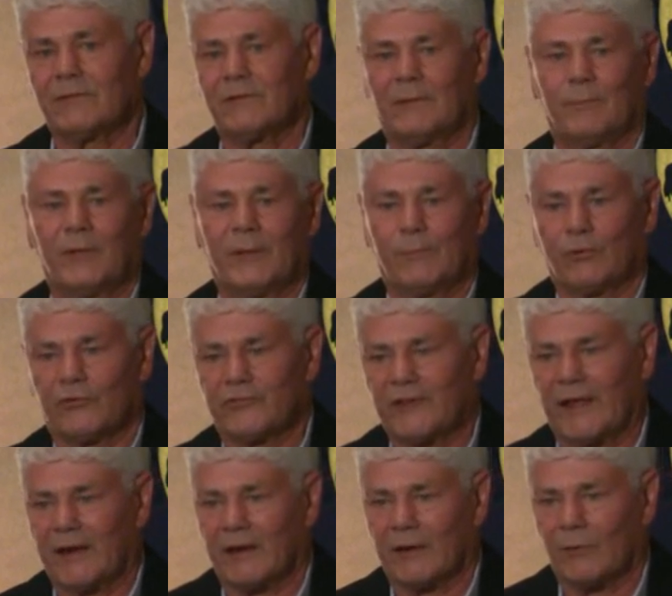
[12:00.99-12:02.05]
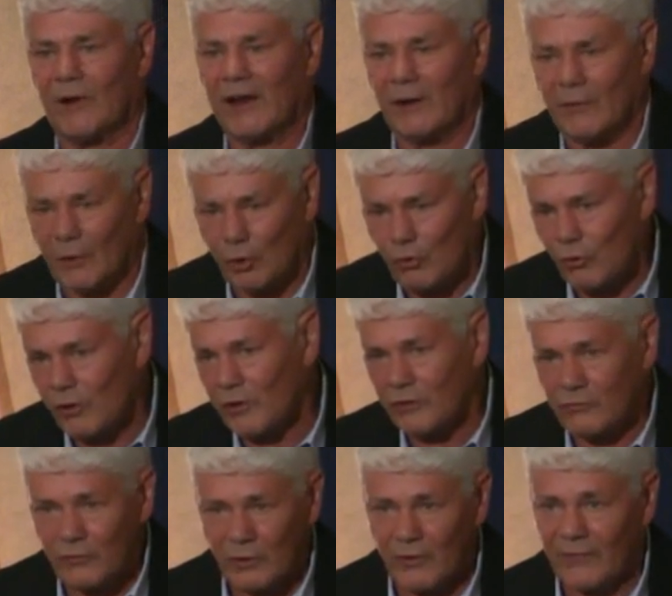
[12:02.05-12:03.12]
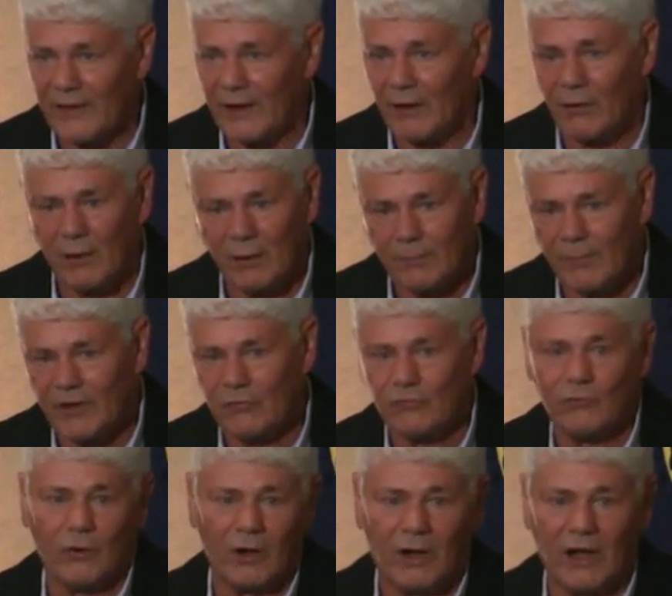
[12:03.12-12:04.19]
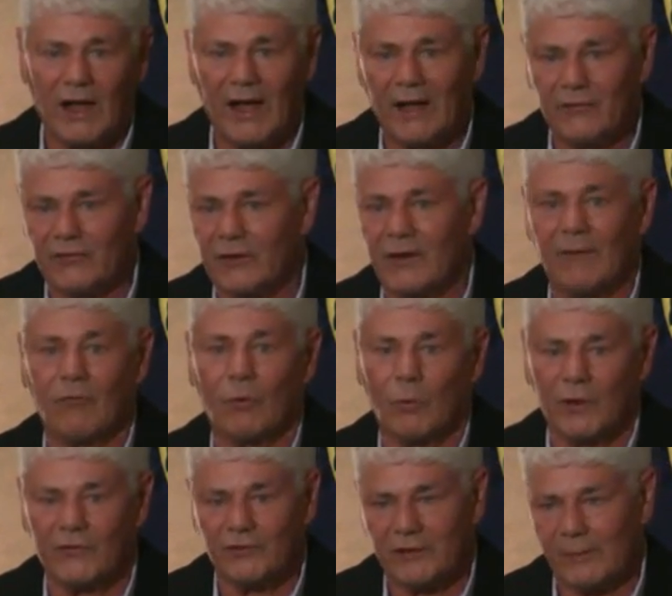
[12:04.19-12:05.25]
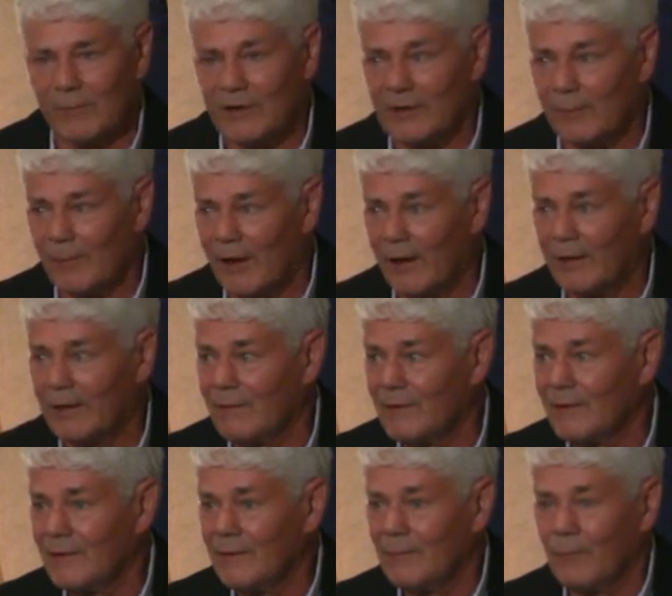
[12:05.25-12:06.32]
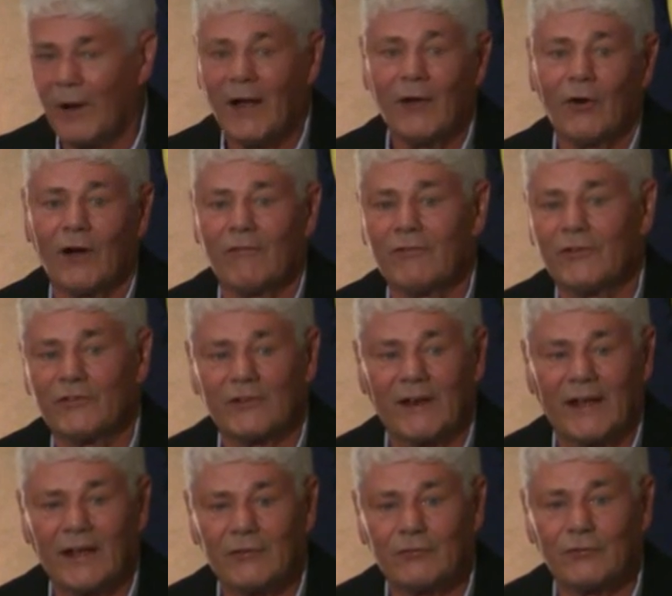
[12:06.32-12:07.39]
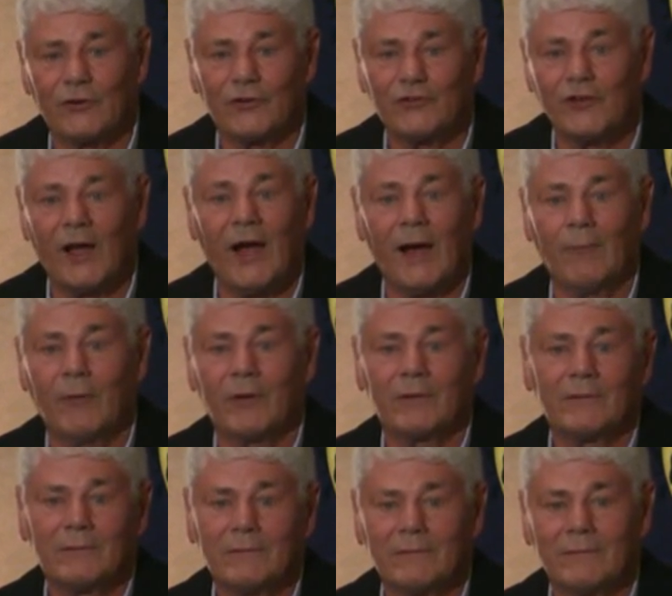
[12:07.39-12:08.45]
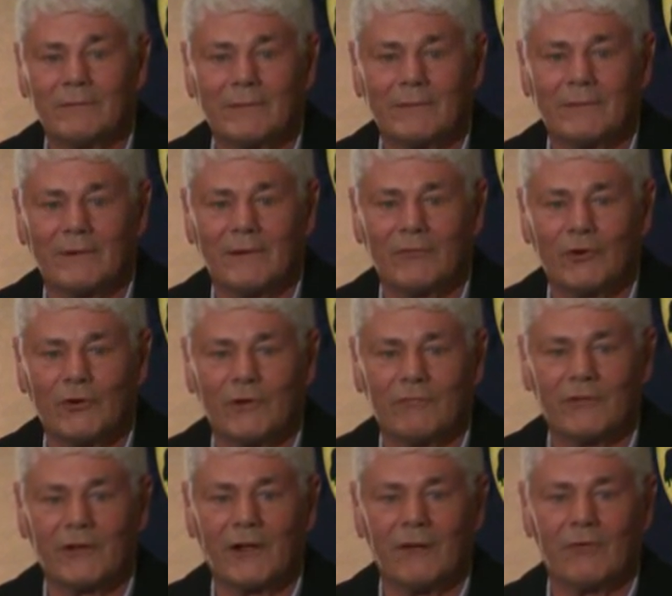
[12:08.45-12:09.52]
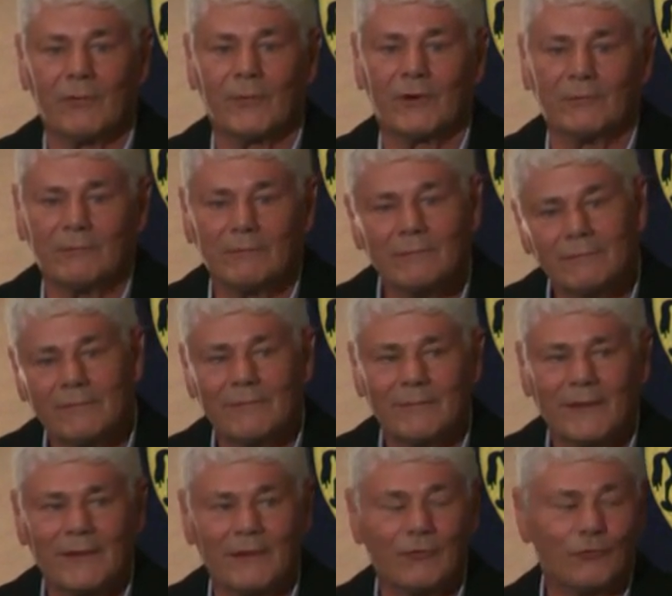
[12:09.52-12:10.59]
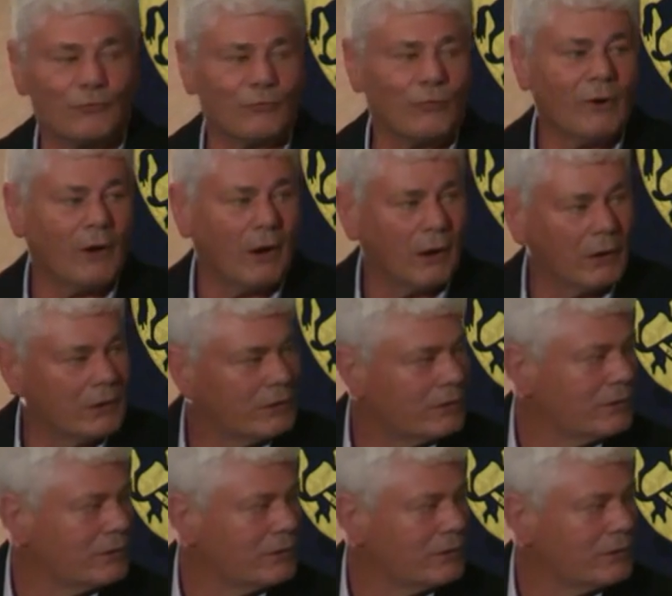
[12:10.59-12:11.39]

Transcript: I see people standing around in corners all day long, big, strong guys that never once came into my office and asked for a job. They're living off the government. I think it's wrong.